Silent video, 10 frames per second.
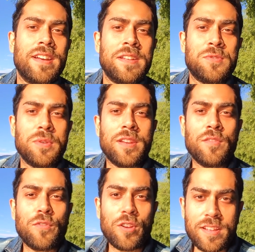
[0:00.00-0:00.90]
in
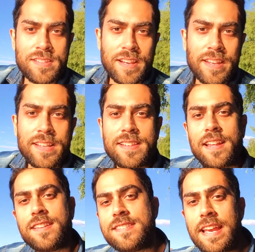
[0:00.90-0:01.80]
Sweden for their studies,
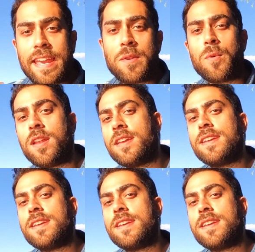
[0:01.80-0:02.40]
and the second one